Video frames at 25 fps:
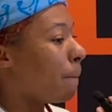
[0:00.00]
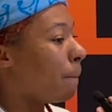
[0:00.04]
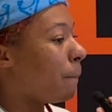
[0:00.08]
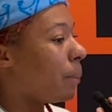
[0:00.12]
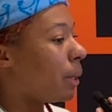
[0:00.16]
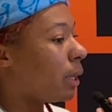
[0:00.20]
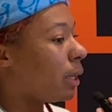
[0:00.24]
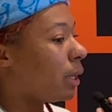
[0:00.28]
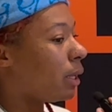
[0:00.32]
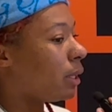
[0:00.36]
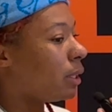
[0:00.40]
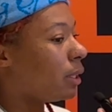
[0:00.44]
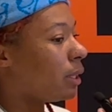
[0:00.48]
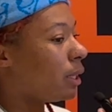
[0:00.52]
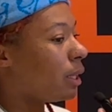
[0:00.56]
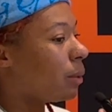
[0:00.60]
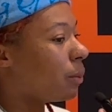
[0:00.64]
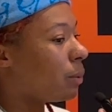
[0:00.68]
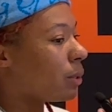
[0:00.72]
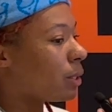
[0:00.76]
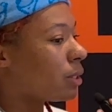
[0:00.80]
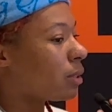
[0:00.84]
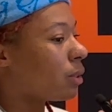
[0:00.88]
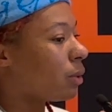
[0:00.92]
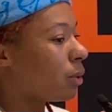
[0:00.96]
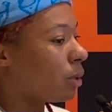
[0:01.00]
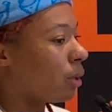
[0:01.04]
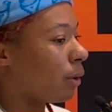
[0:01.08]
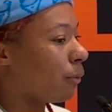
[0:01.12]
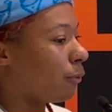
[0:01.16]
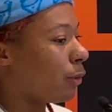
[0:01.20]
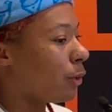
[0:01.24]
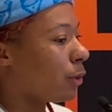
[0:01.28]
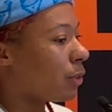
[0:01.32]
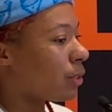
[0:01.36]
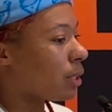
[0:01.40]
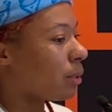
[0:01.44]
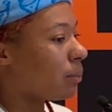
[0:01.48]
But it was still
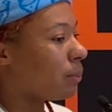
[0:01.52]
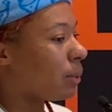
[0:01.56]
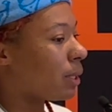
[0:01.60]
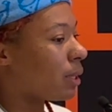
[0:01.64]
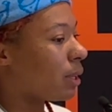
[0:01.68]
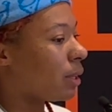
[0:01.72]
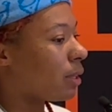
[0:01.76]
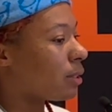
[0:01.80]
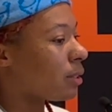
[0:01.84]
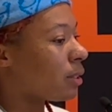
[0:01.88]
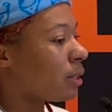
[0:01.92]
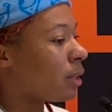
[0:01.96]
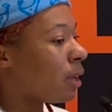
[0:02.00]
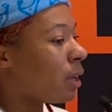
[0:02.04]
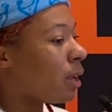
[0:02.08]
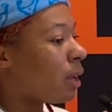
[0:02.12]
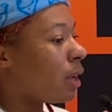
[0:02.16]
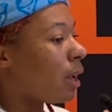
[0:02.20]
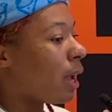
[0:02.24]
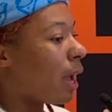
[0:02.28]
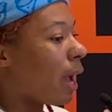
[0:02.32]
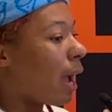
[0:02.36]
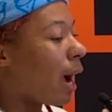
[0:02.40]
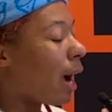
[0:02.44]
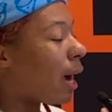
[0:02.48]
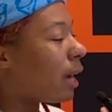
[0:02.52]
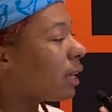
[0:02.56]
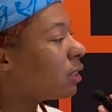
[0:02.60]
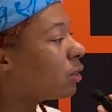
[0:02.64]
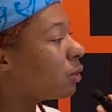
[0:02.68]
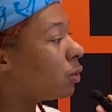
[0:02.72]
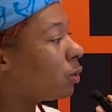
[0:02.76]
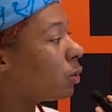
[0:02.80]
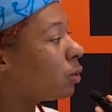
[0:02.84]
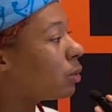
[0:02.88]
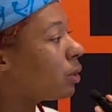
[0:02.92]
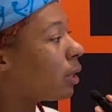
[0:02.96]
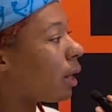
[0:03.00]
confusing because I
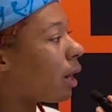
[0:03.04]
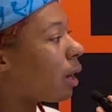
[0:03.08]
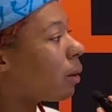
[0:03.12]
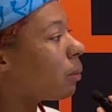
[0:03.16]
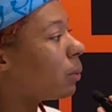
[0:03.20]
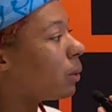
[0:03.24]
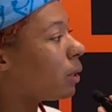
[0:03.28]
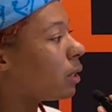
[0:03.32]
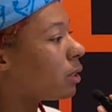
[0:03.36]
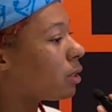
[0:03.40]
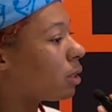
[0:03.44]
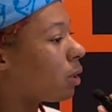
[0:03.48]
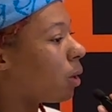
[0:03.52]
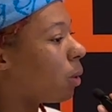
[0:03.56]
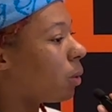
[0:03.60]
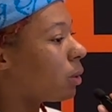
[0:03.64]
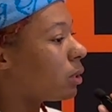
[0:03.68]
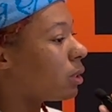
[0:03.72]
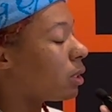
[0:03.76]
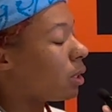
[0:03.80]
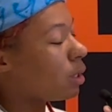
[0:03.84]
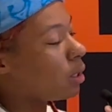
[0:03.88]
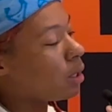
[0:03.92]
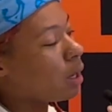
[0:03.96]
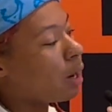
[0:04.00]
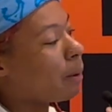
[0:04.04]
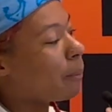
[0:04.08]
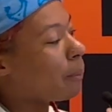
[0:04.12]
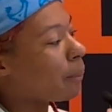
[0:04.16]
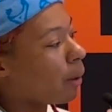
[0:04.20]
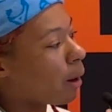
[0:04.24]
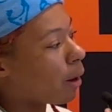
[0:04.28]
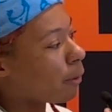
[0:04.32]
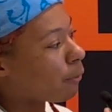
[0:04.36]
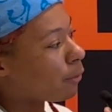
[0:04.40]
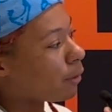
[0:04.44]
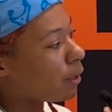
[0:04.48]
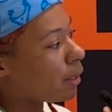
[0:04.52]
knew that I wanted to go into the
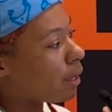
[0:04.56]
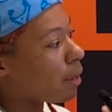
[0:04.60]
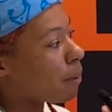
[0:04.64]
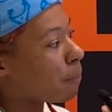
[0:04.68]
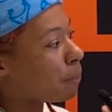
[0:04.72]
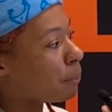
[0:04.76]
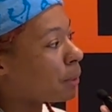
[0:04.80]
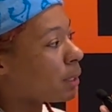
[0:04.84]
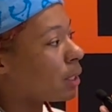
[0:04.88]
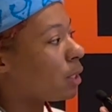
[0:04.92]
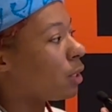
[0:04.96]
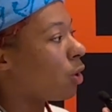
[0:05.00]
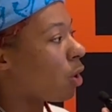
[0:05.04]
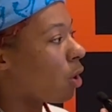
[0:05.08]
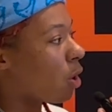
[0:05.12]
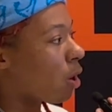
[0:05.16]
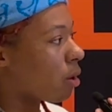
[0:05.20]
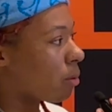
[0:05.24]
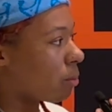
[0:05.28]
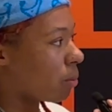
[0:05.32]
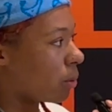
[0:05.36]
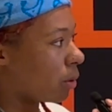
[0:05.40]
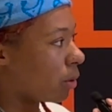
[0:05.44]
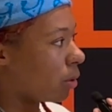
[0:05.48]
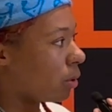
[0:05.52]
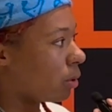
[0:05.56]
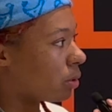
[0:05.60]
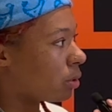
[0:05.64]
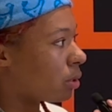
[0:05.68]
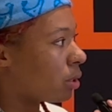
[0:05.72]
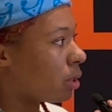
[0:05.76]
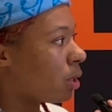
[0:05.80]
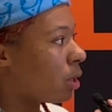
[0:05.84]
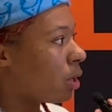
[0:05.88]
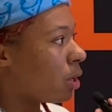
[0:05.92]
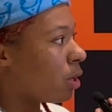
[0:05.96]
nonprofit and PR world.